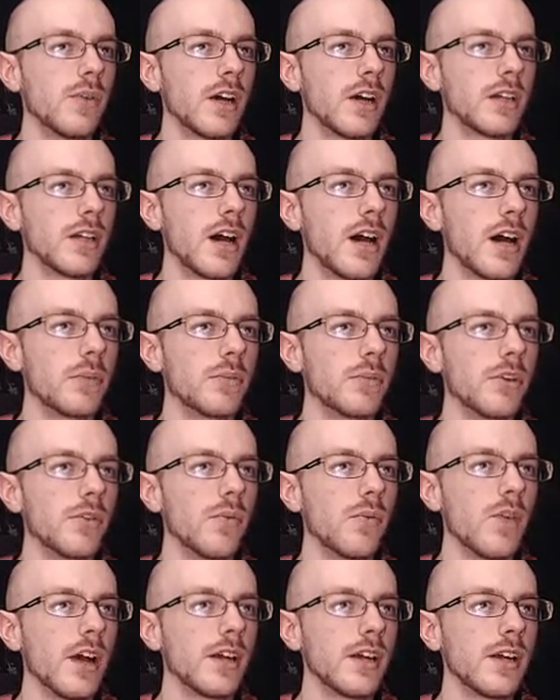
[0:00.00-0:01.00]
Why not, bro?
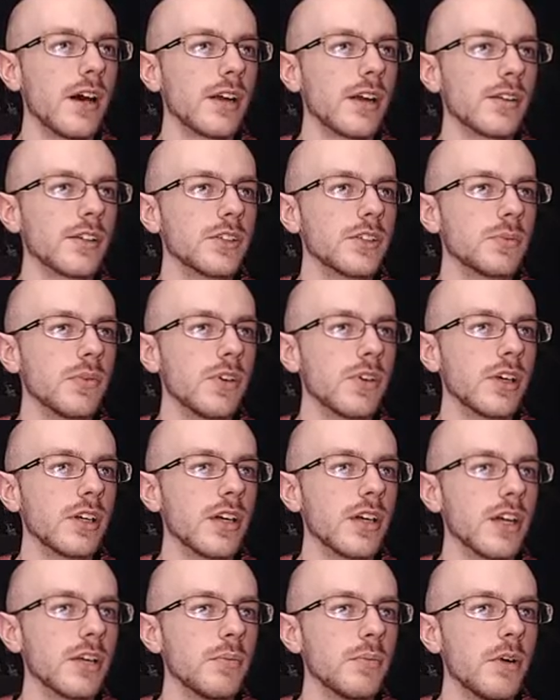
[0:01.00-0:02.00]
Why not at this point?
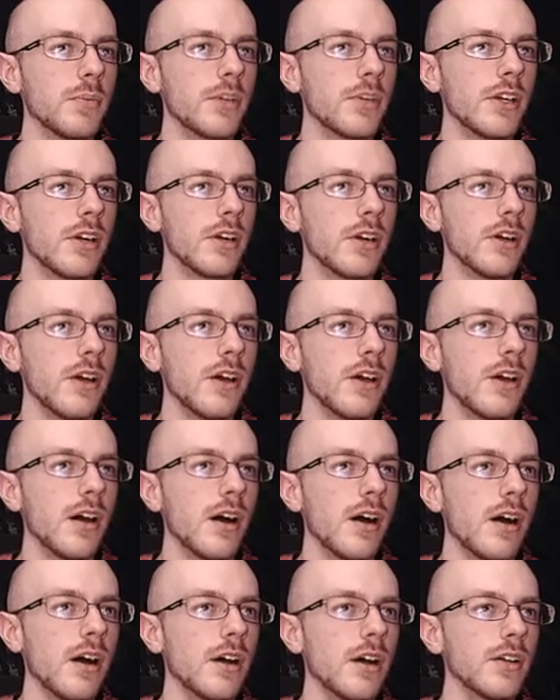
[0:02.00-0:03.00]
Get him up here.
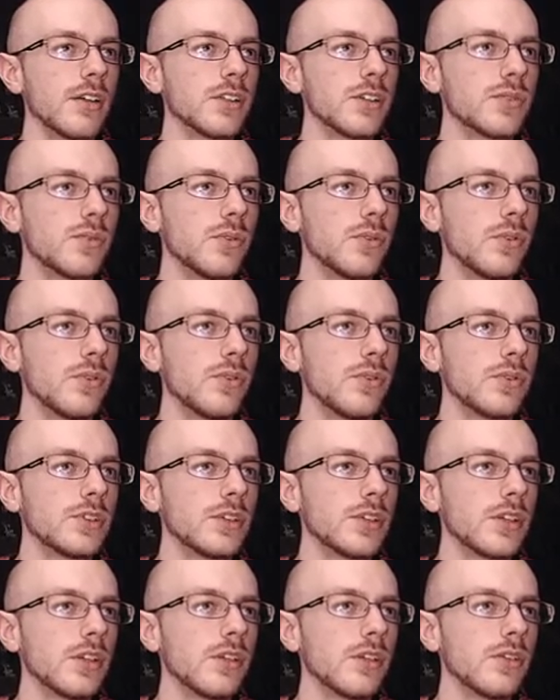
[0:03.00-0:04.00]
Uh, this fool, what's
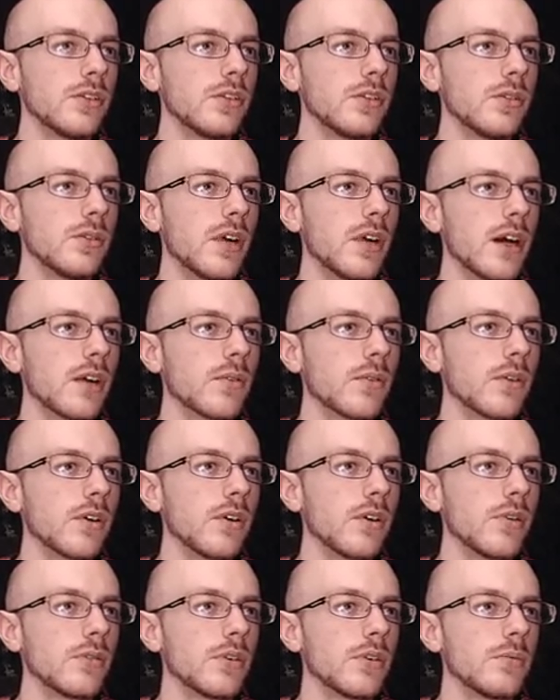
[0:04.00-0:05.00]
he gonna do? I don't
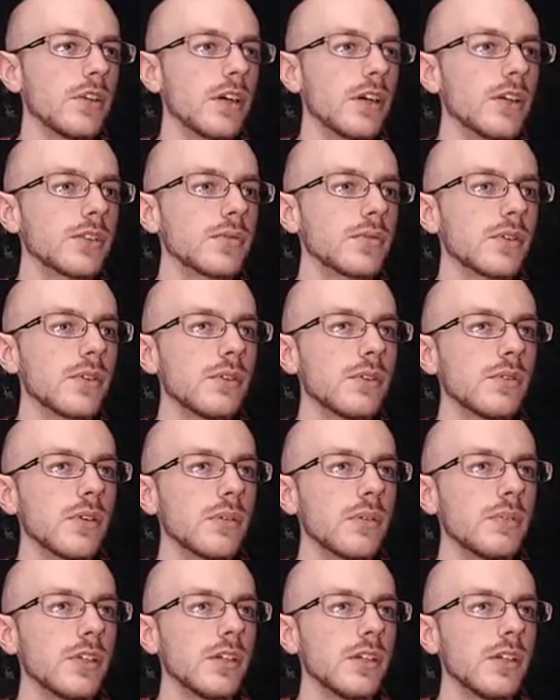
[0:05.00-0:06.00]
know, to be honest with you. I
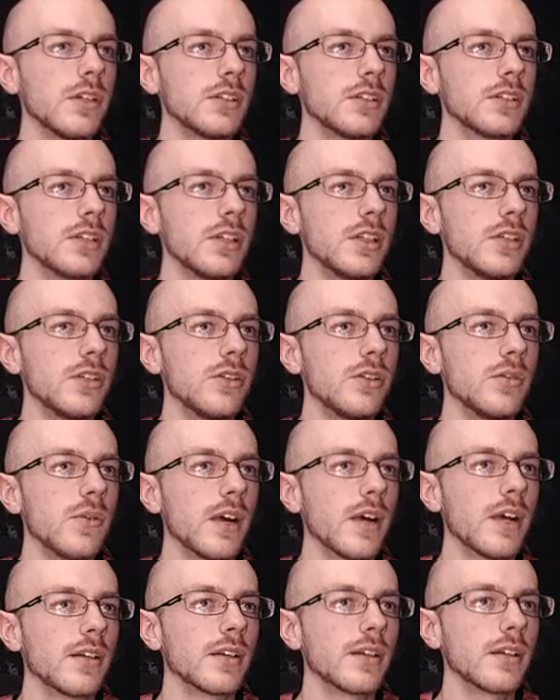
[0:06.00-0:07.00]
mean, he doesn't need to do
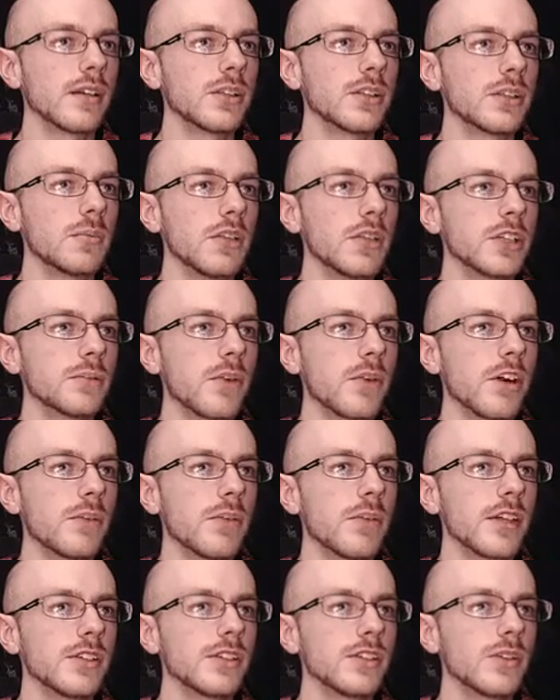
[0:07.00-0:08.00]
anything. That's the best part
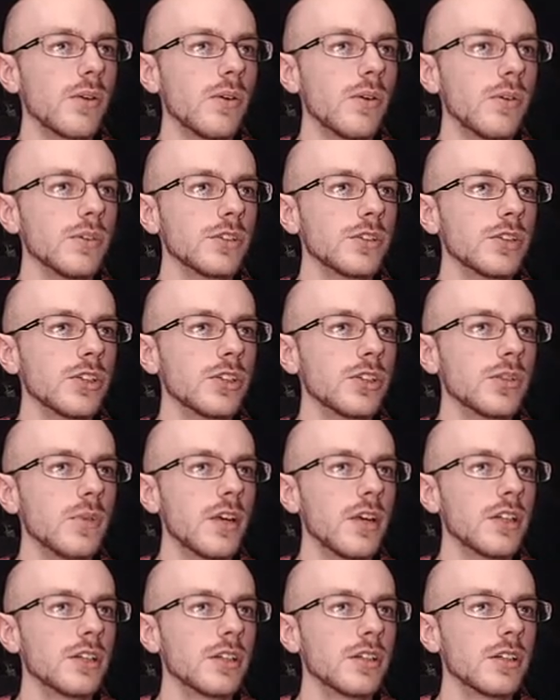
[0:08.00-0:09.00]
about this whole
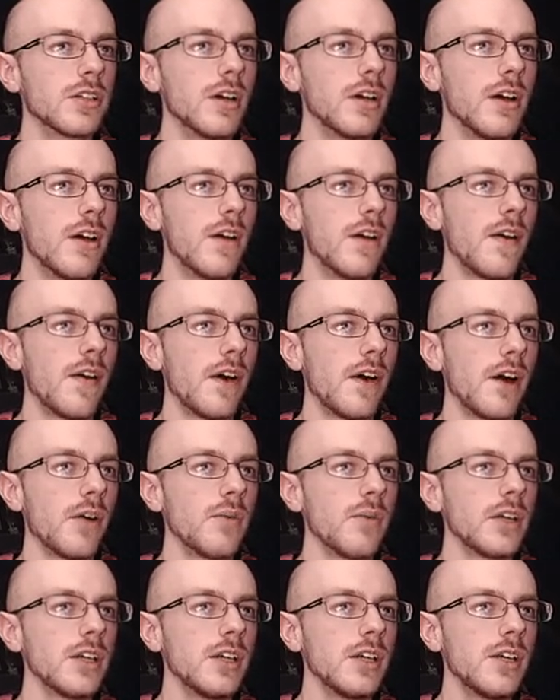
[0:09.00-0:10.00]
situation. Uh,
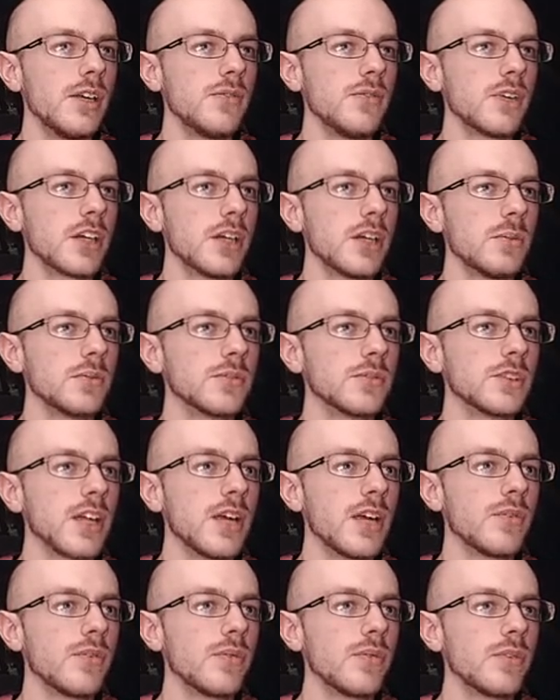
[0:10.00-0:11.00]
we can even keep him
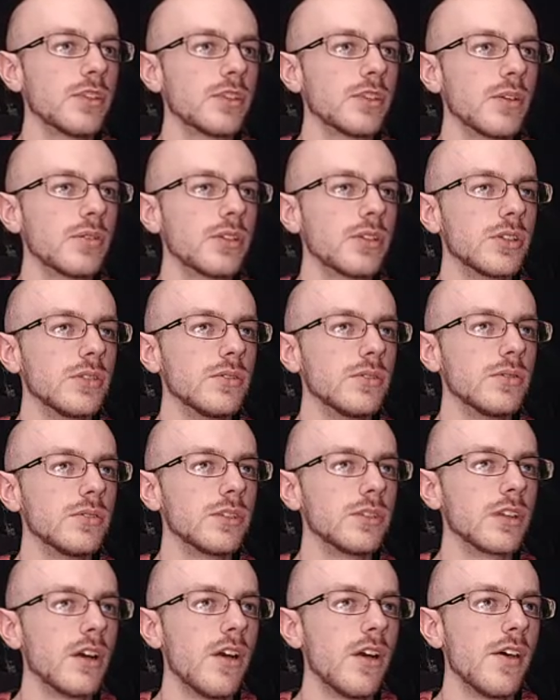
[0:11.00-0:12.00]
safe if we so
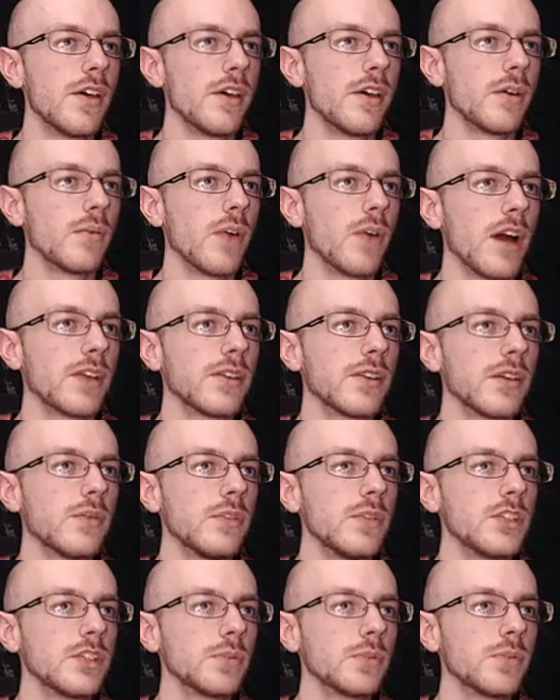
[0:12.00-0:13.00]
choose. I think
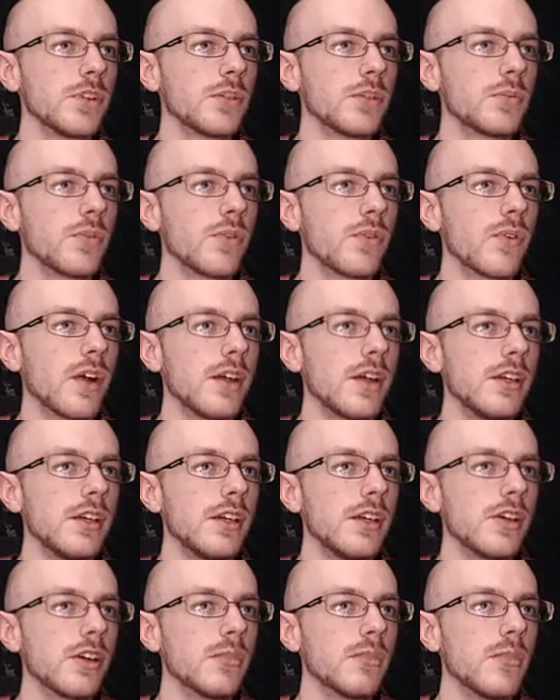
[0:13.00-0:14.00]
we just put him right
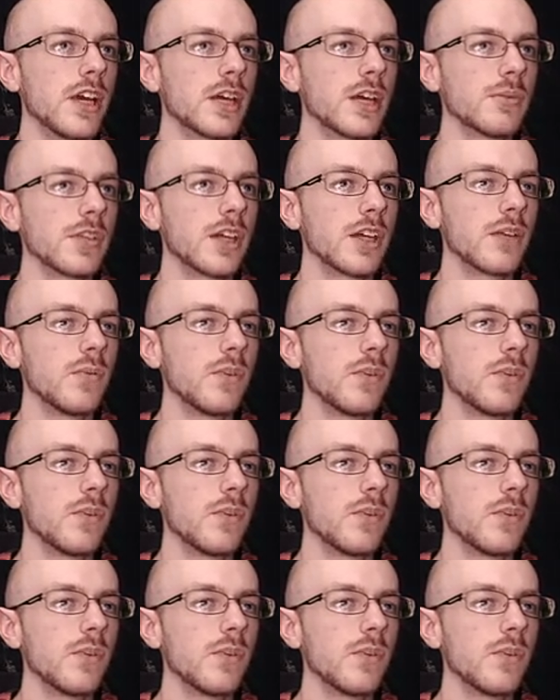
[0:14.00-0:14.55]
here and make him think...